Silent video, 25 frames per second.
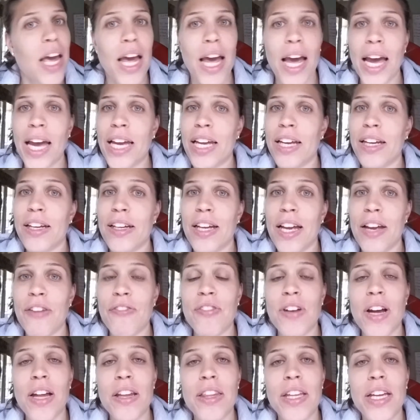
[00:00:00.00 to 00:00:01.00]
Hey,
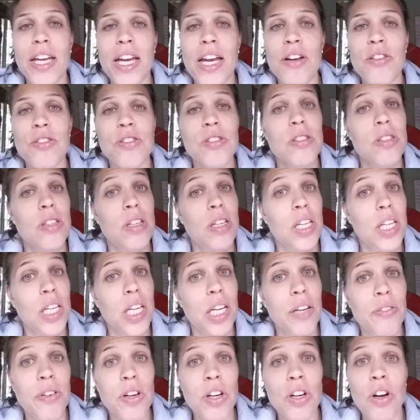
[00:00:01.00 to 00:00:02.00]
if nothing else,
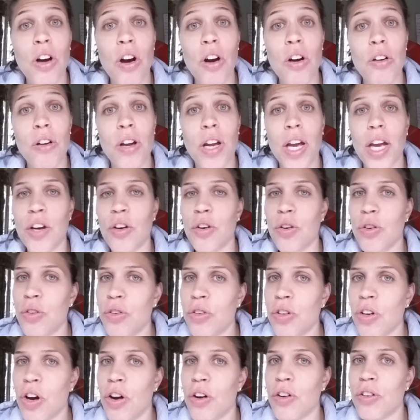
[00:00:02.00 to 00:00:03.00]
give it a go. And
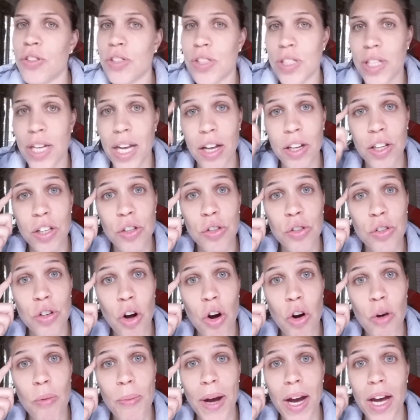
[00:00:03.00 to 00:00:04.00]
who knows, now that you
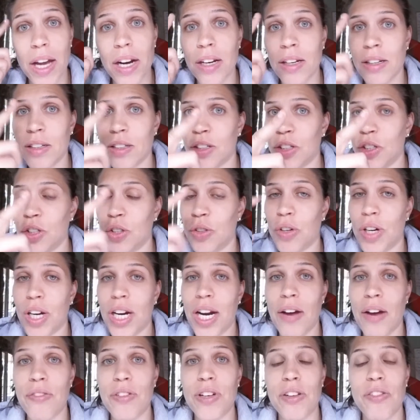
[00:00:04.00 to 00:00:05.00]
know about it, you're
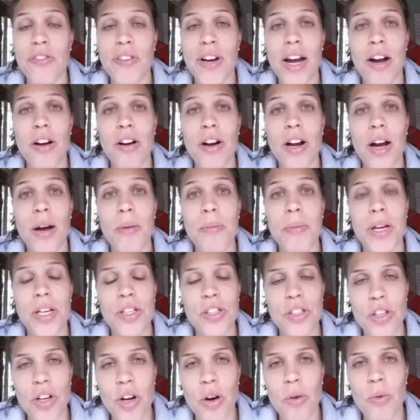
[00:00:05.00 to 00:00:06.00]
going to have a different outcome.
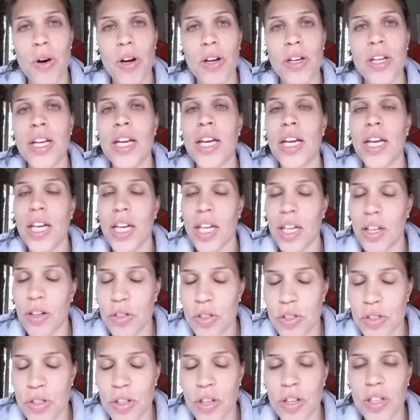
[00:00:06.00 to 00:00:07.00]
And you know what?
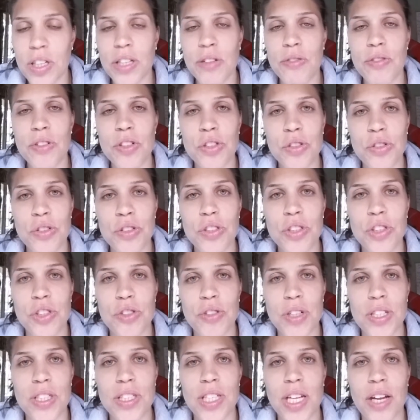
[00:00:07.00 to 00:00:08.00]
It'll certainly reduce your
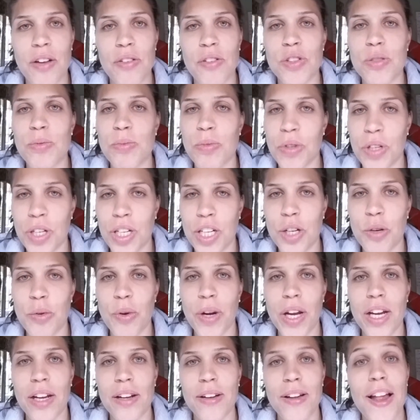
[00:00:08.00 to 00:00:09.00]
stress levels pretty
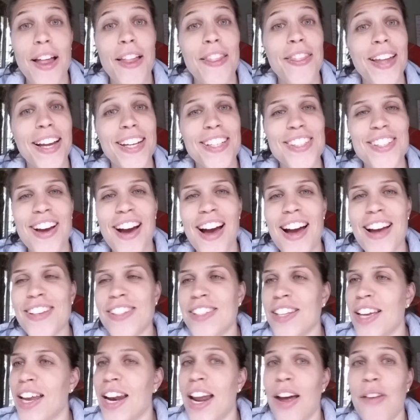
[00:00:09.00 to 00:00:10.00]
quick. Thanks,
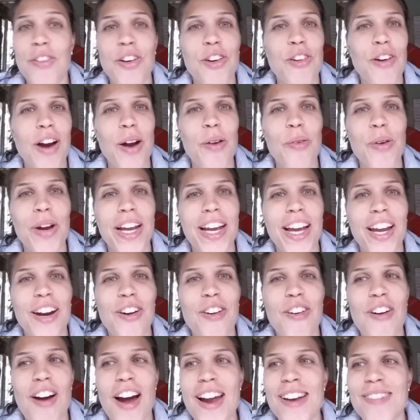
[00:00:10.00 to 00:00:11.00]
guys, and have a great weekend,
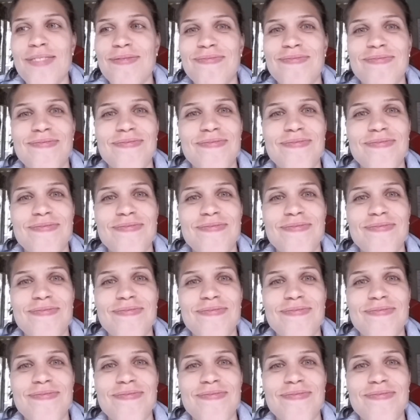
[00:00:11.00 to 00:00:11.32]
all right?